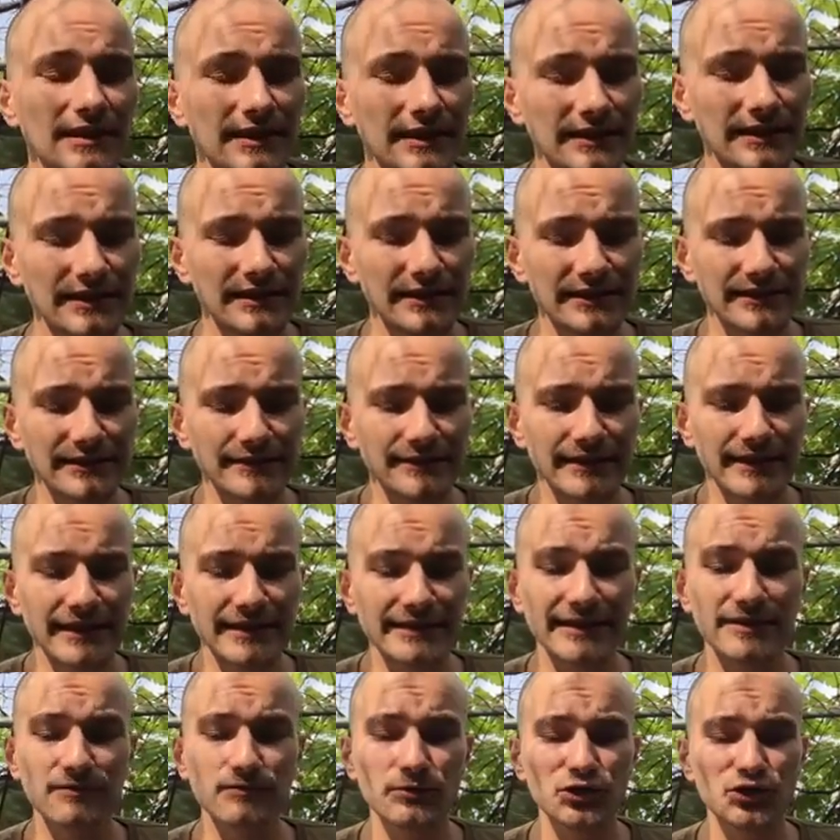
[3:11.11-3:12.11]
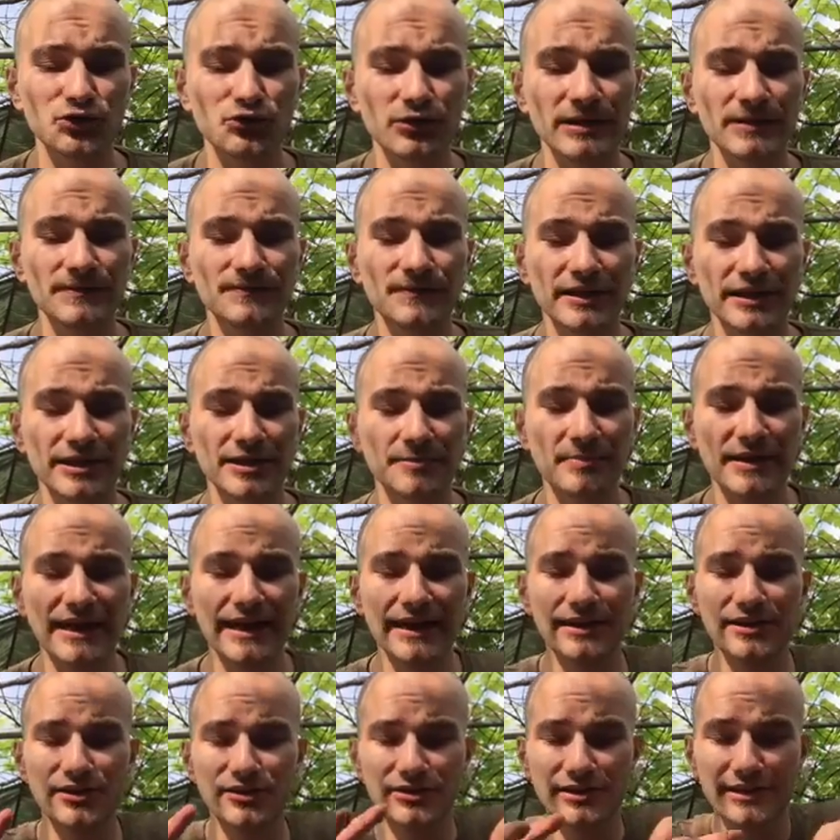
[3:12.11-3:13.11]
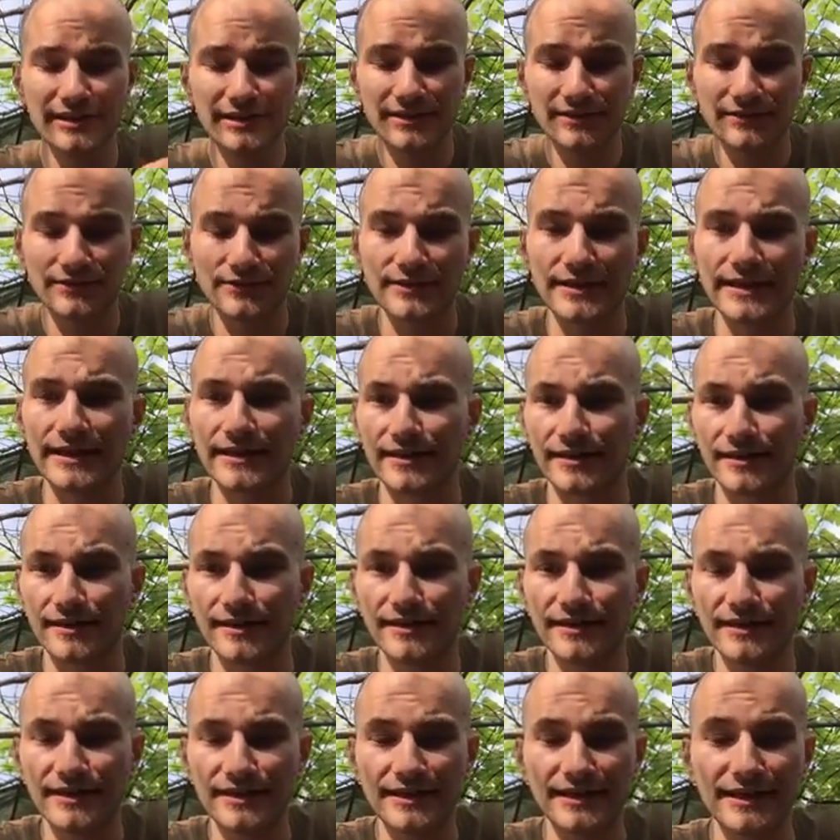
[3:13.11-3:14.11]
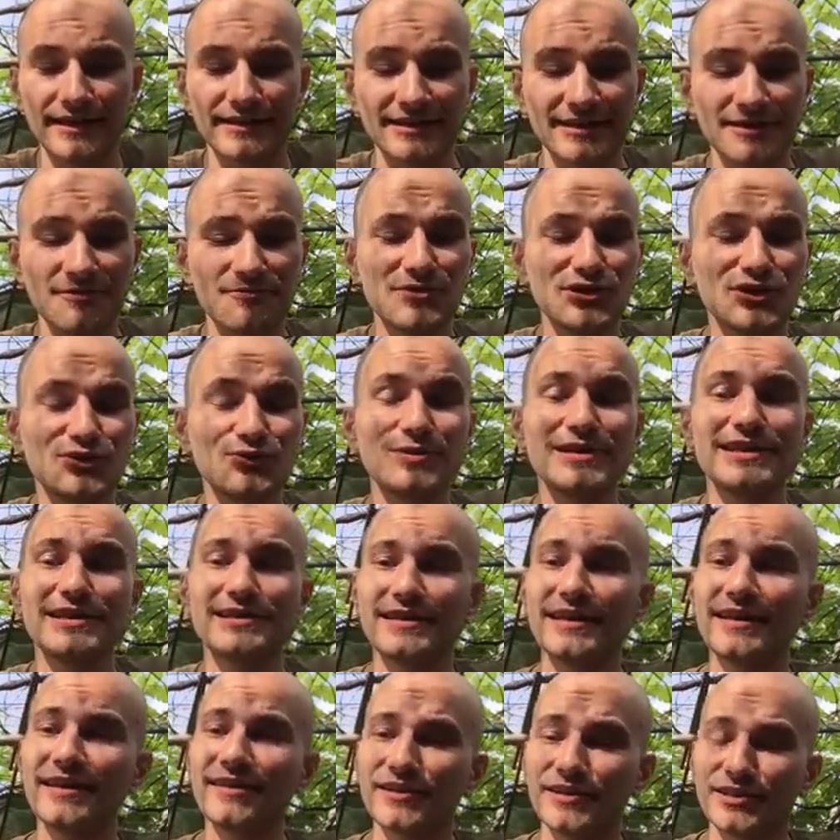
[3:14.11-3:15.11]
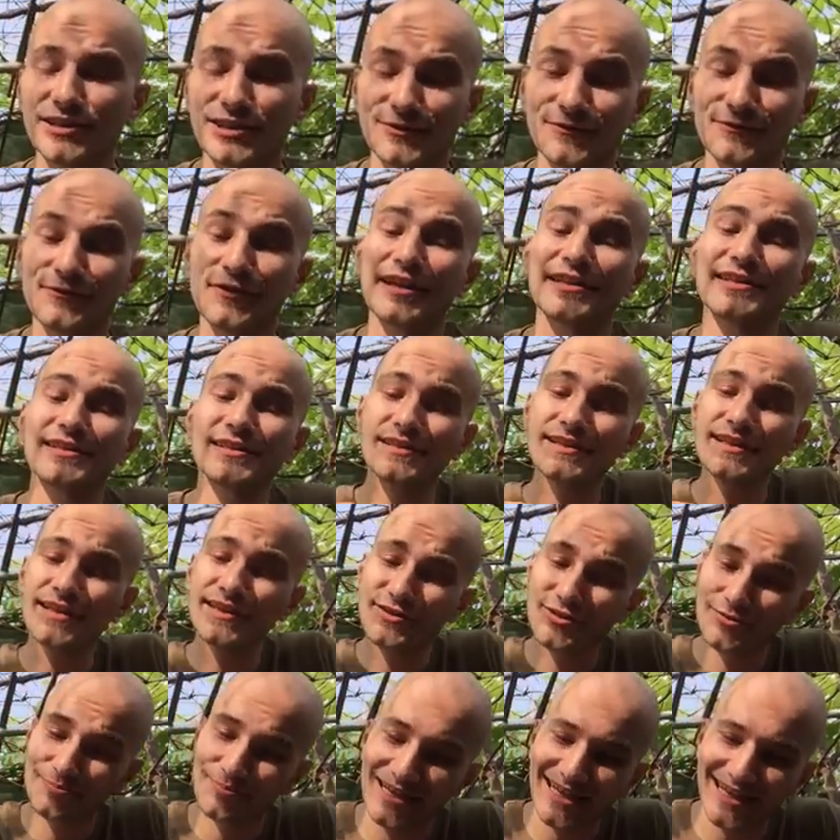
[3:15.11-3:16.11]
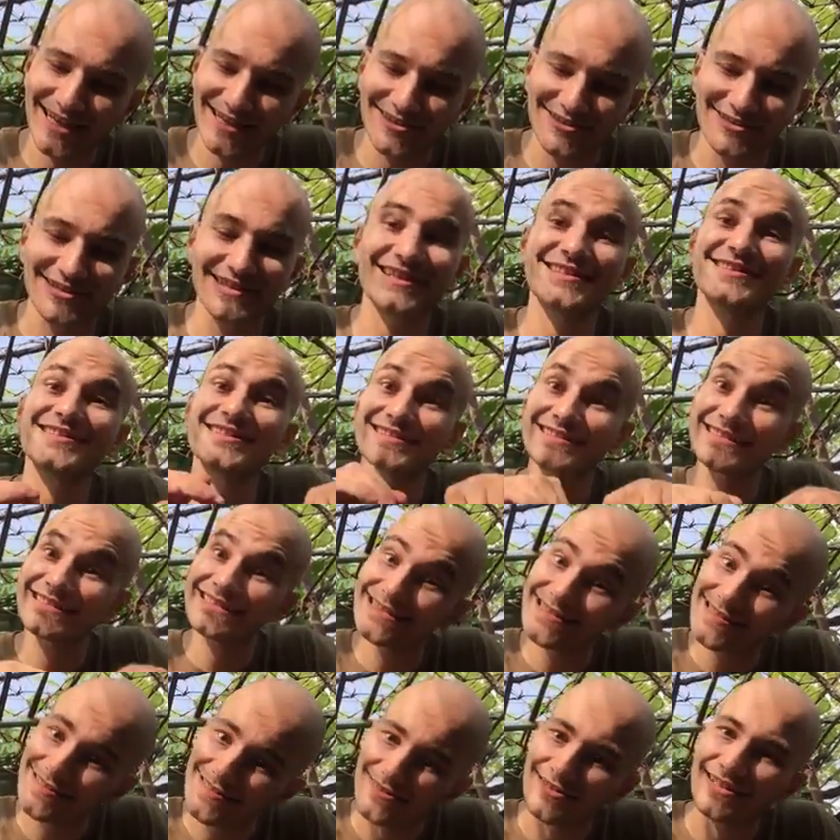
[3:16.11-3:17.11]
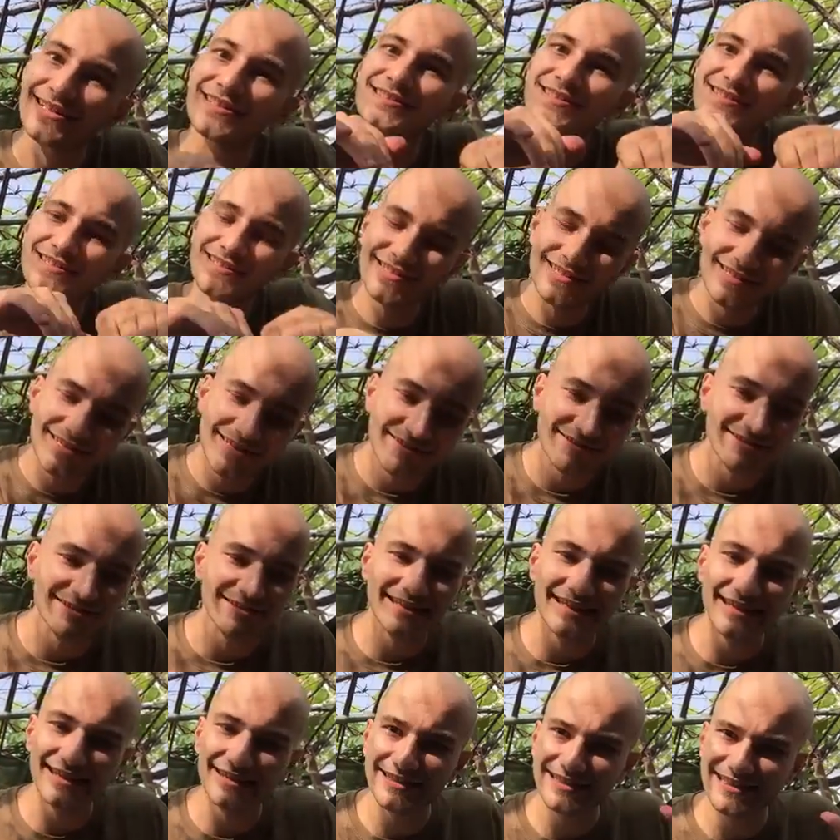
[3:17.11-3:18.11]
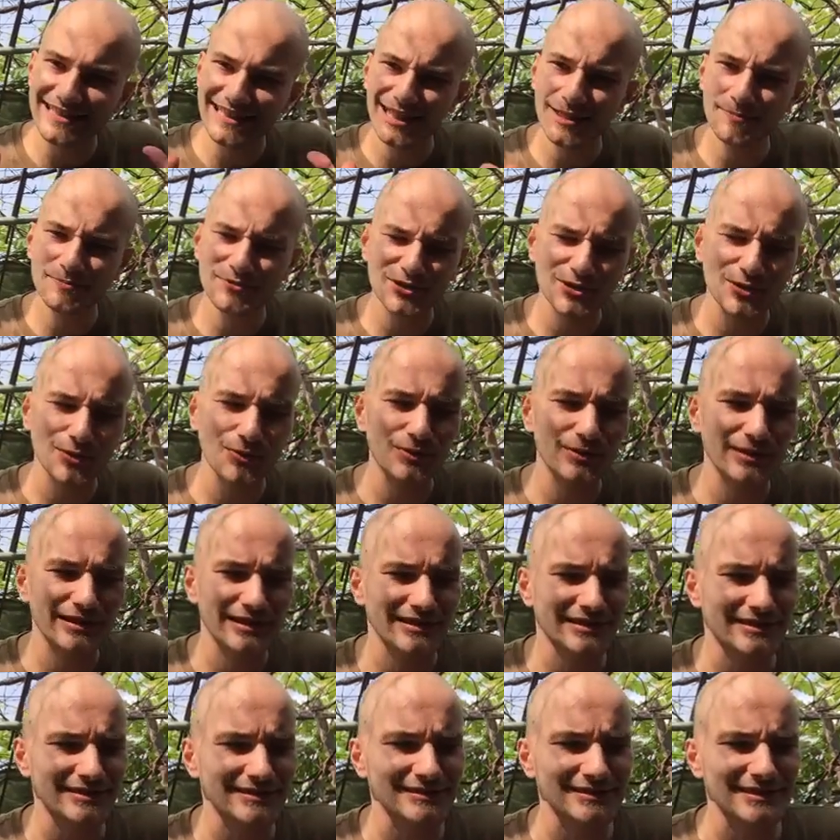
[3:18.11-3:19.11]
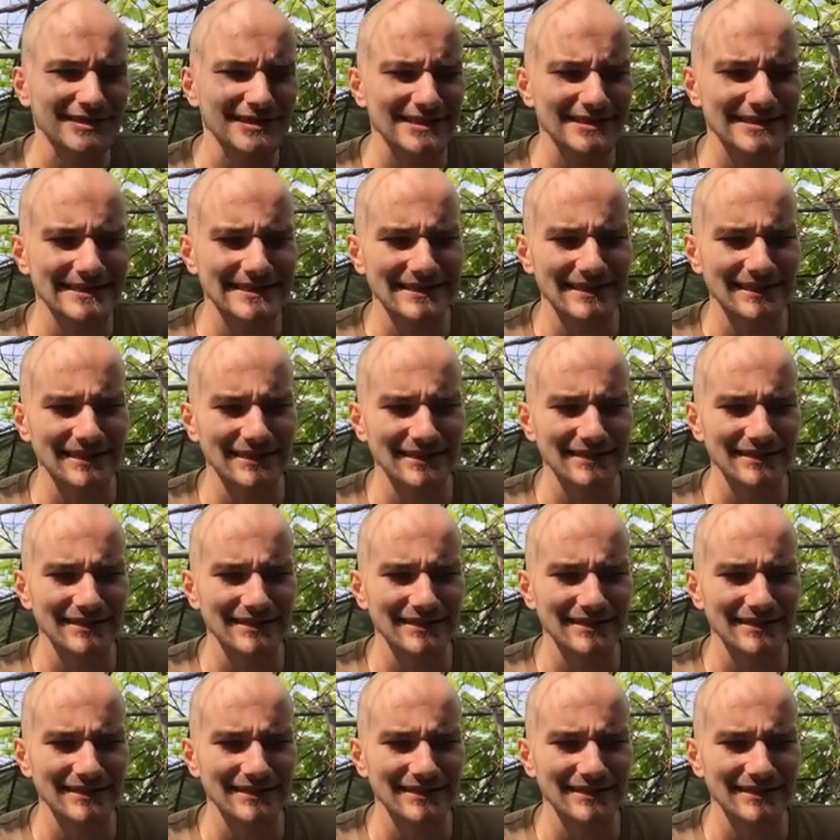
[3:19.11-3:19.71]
And then we try and find a pattern in there. And then between there, you can find another pattern, and then another, and then another. And it kind of keeps going till it's,